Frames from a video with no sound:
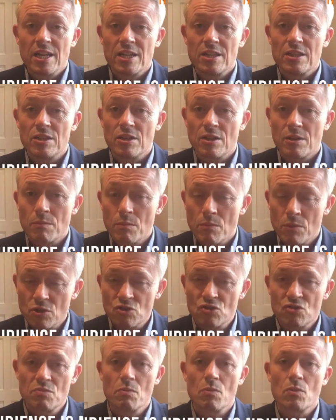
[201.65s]
they're
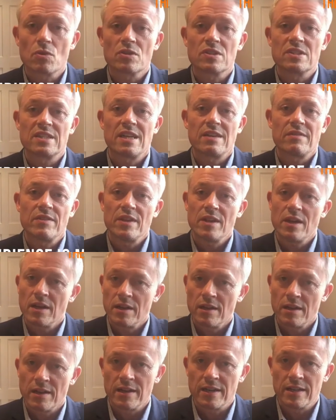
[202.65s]
much more savvy
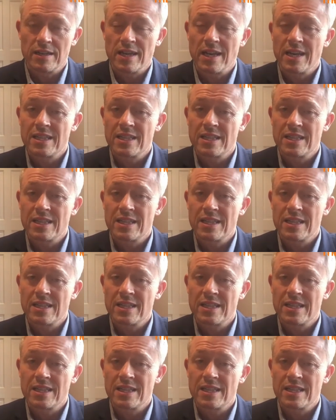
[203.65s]
online,